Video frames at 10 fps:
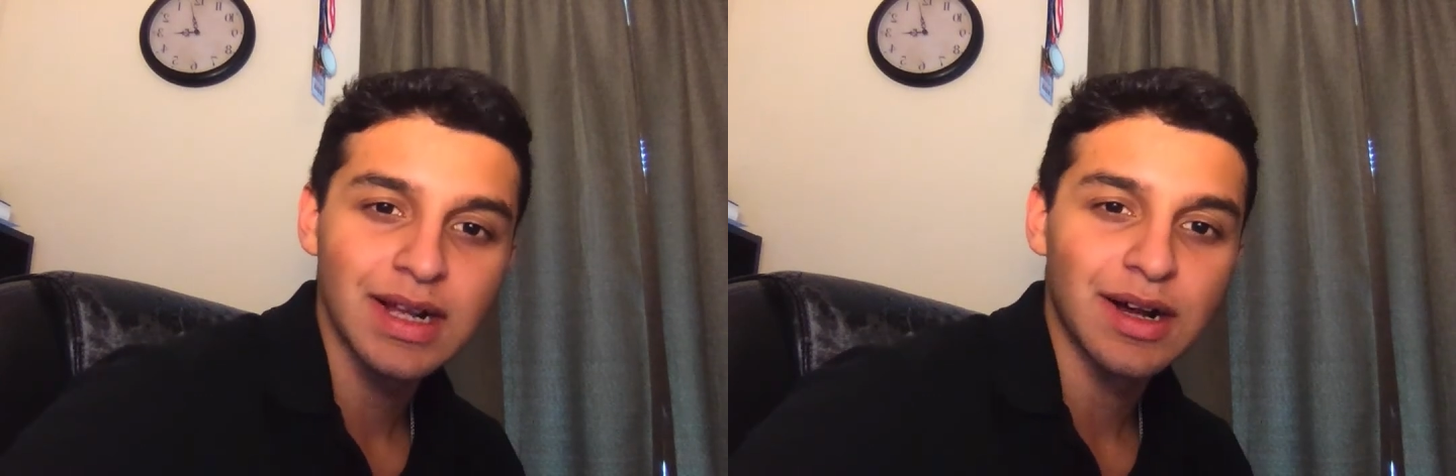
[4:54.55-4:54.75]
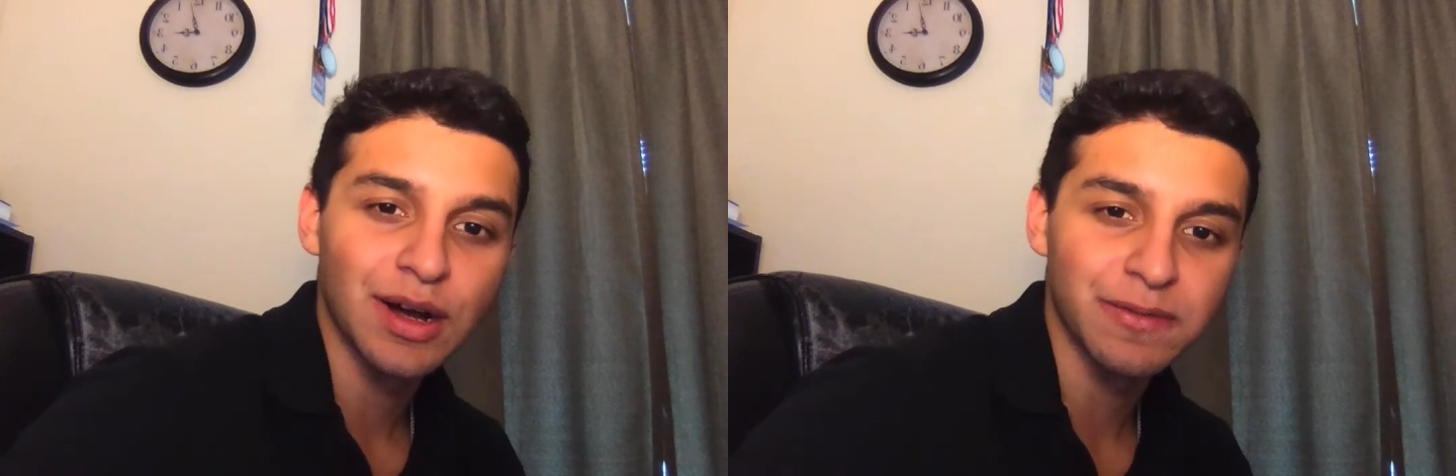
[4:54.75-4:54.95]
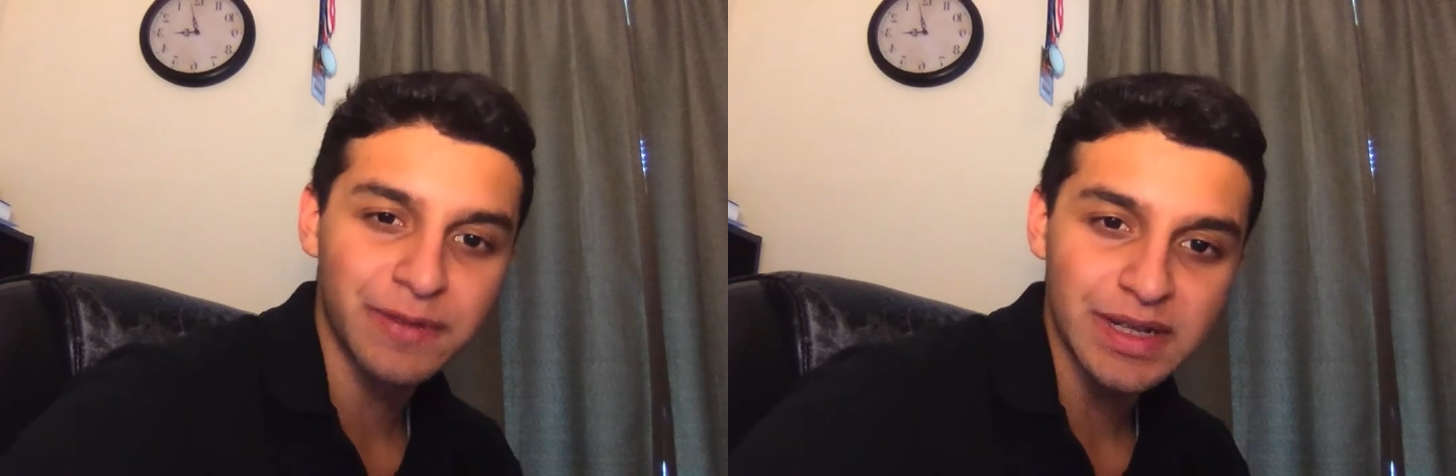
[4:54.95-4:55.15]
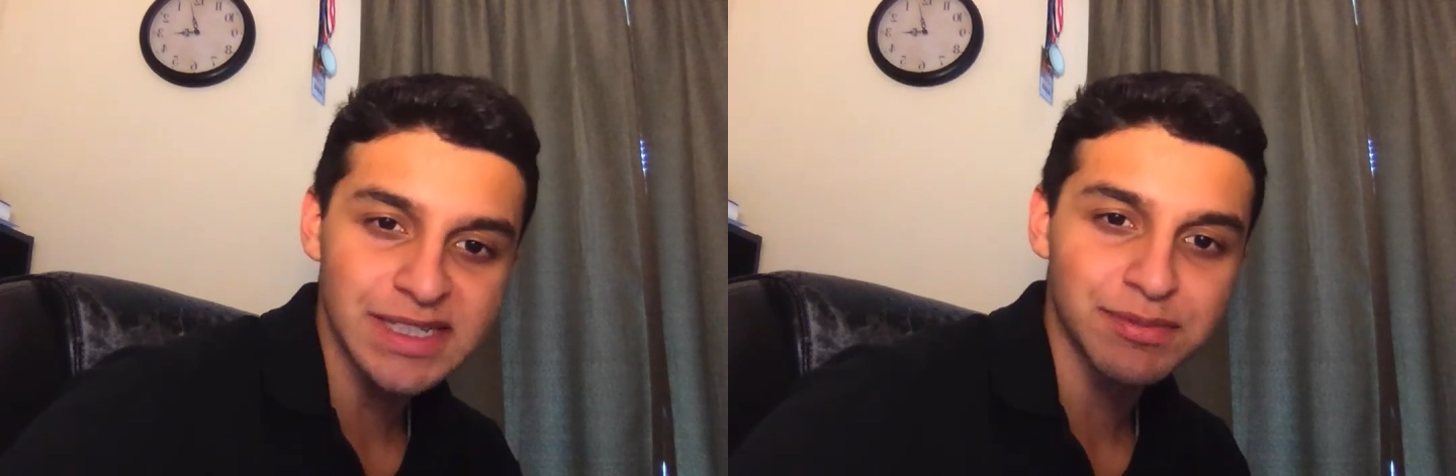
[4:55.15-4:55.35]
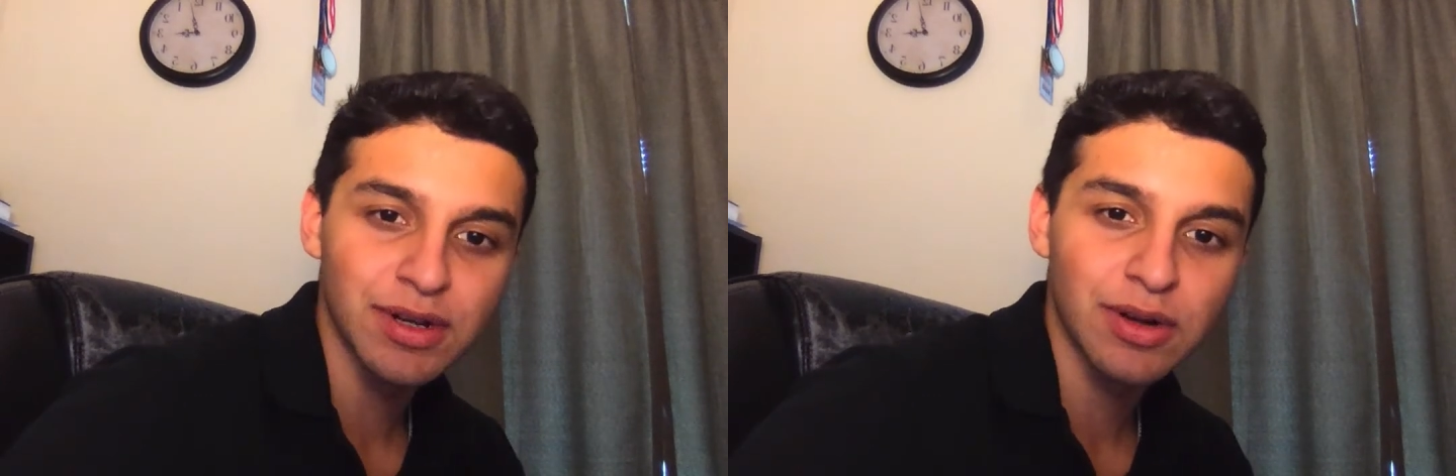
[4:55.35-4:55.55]
on
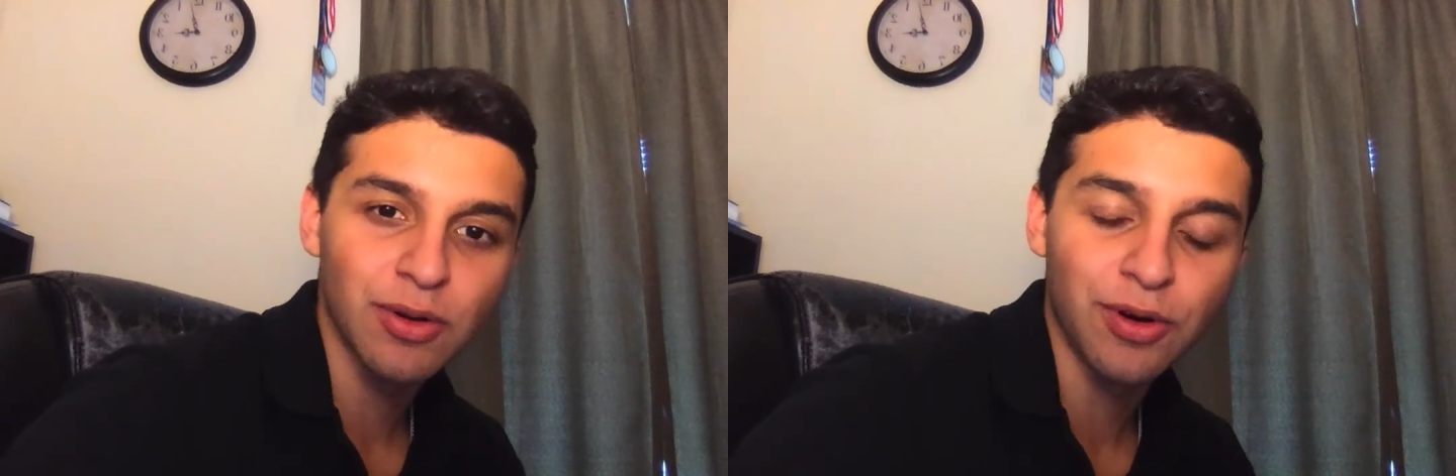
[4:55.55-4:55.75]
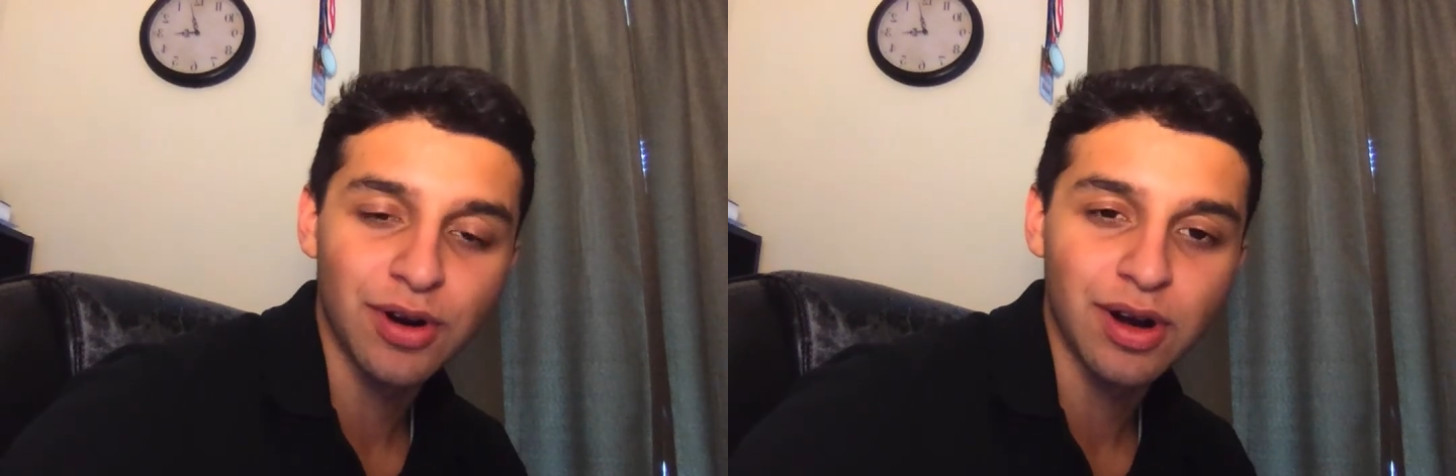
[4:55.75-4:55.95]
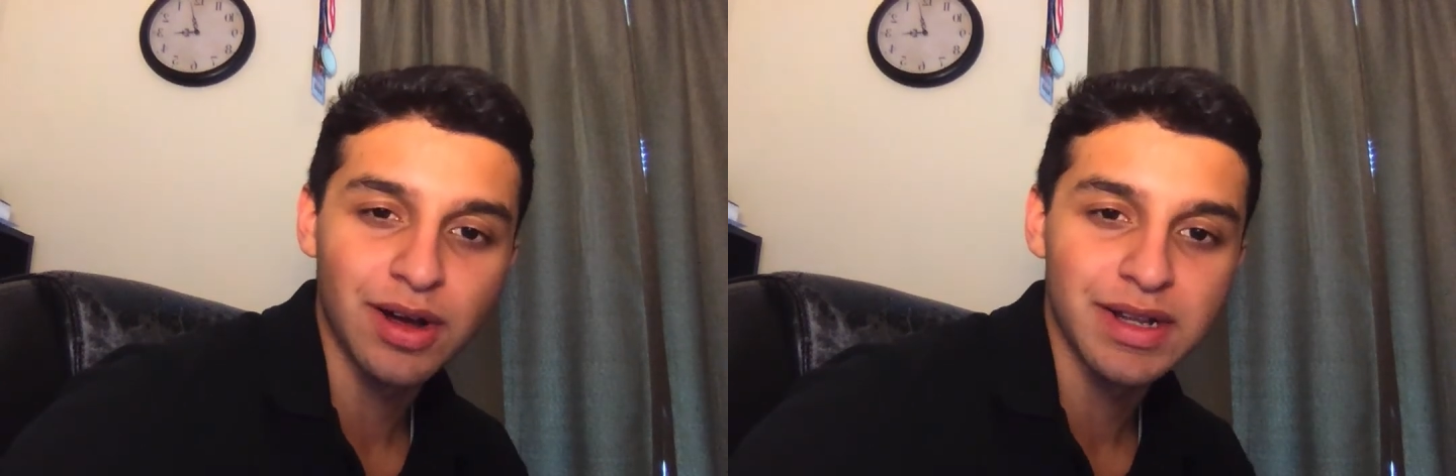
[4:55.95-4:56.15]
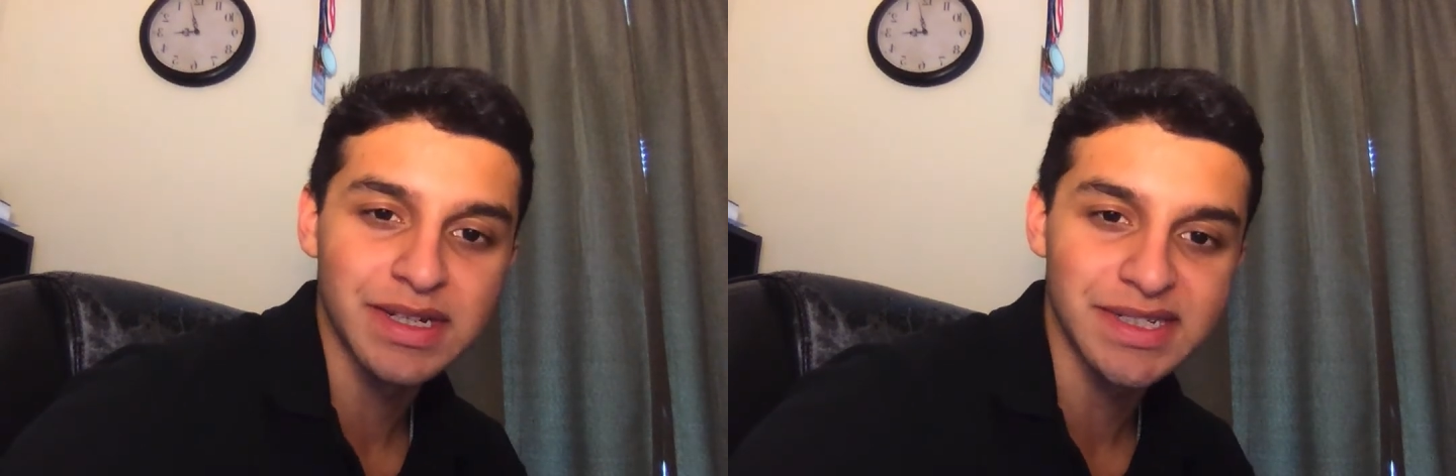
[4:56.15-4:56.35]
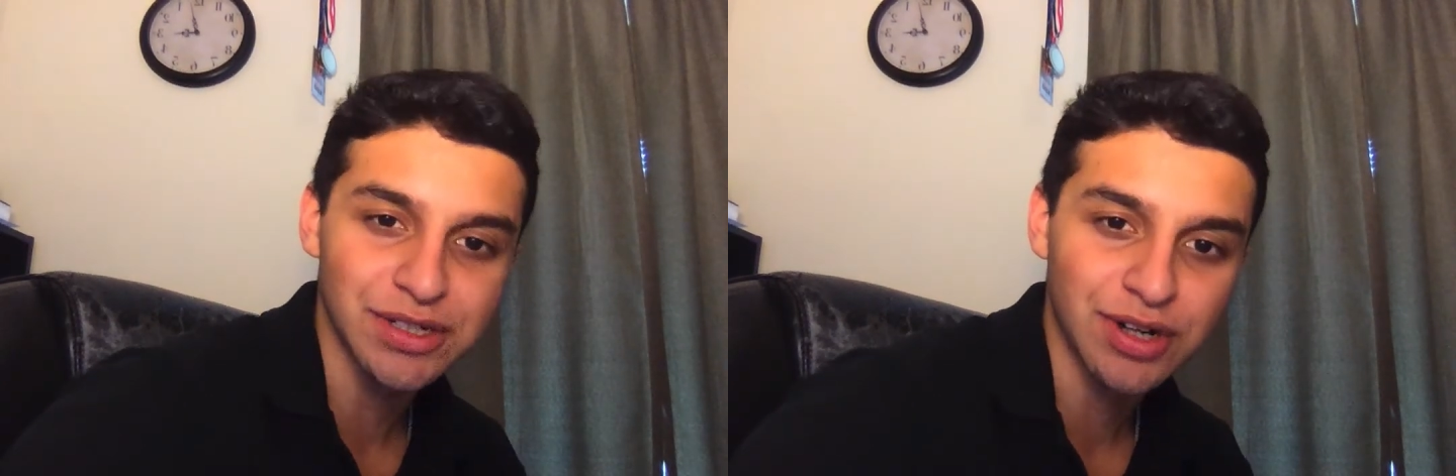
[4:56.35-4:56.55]
Facebook, or on
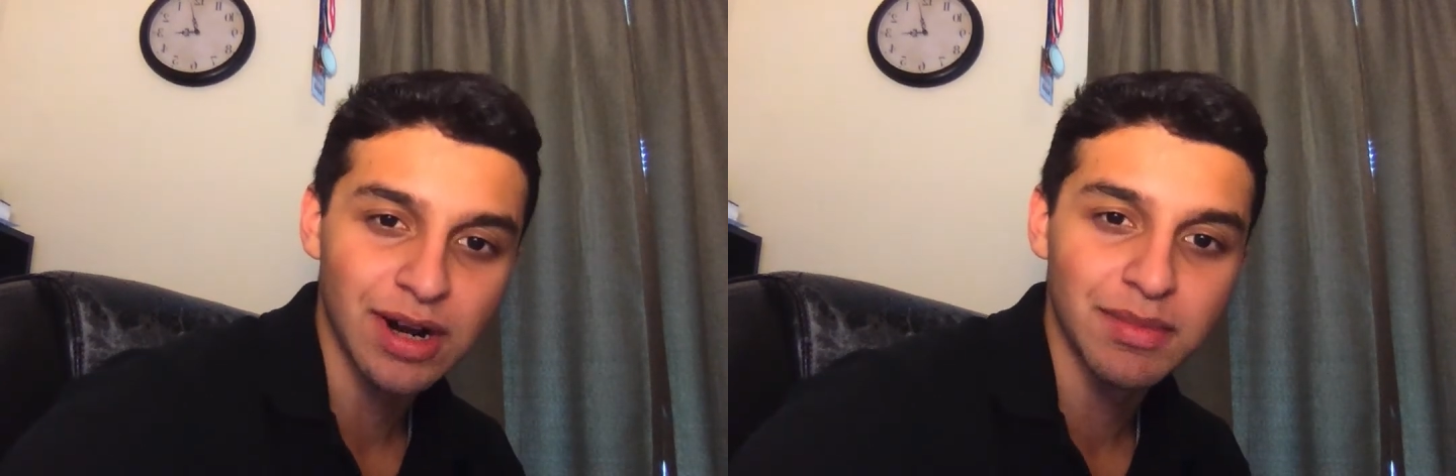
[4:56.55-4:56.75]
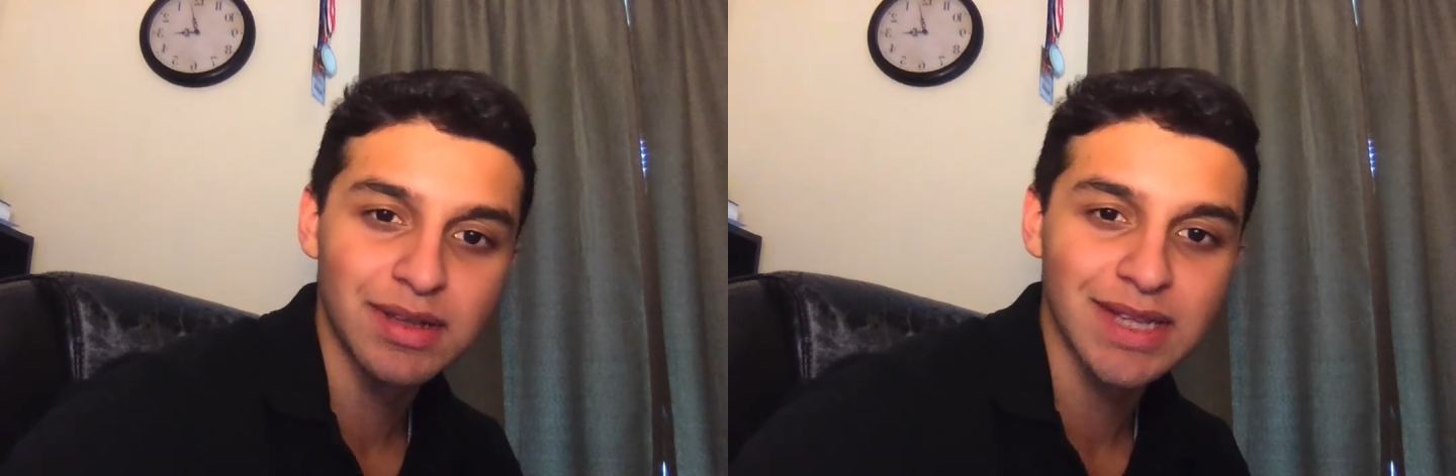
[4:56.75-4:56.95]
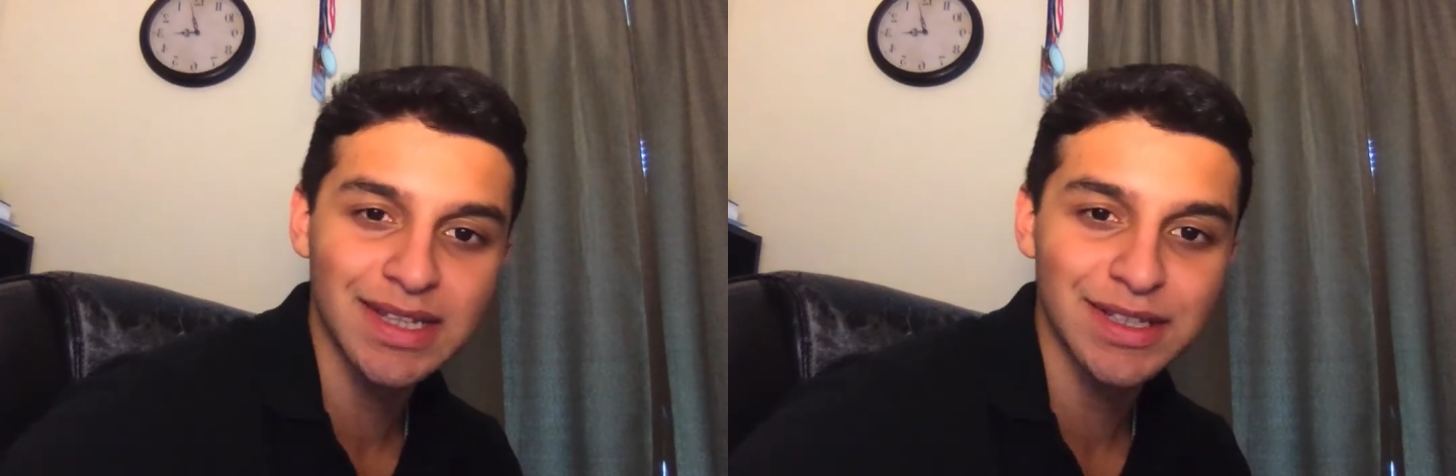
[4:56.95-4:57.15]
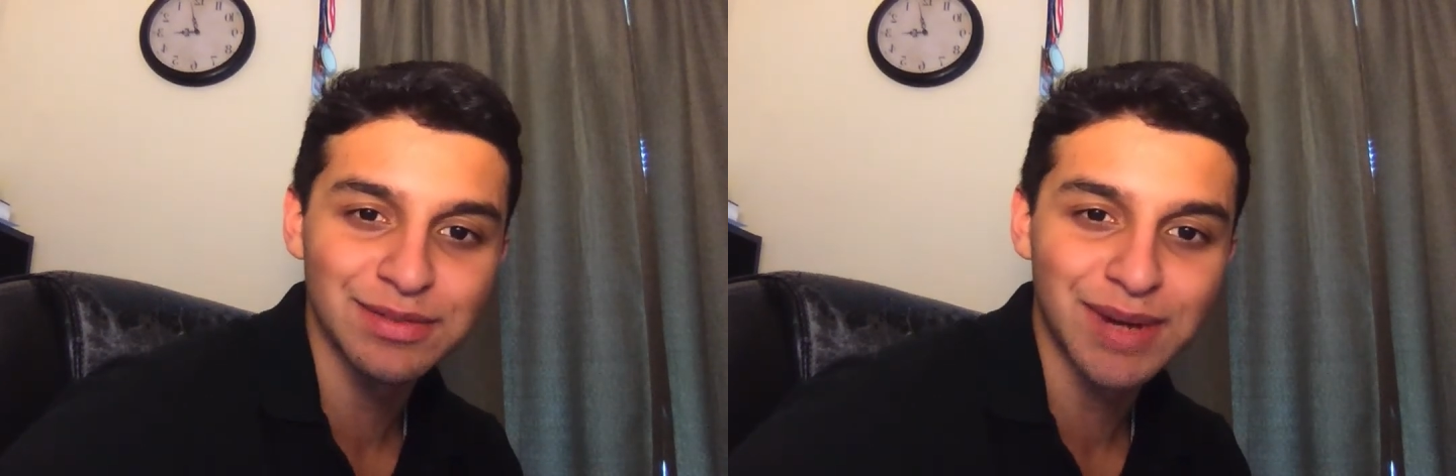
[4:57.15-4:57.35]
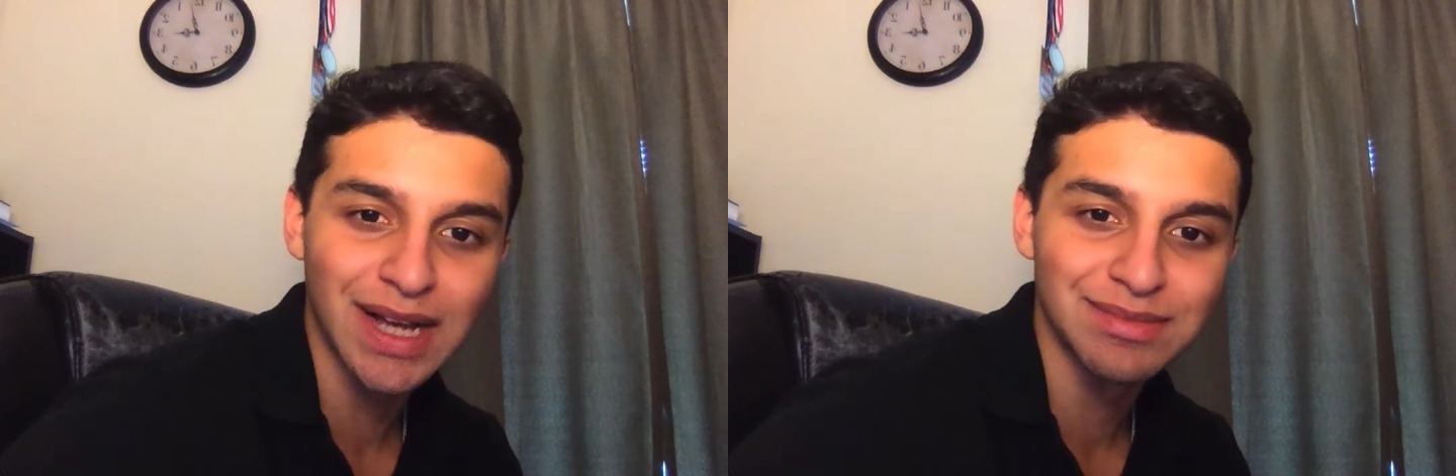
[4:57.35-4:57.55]
Instagram. Thank you. Bye.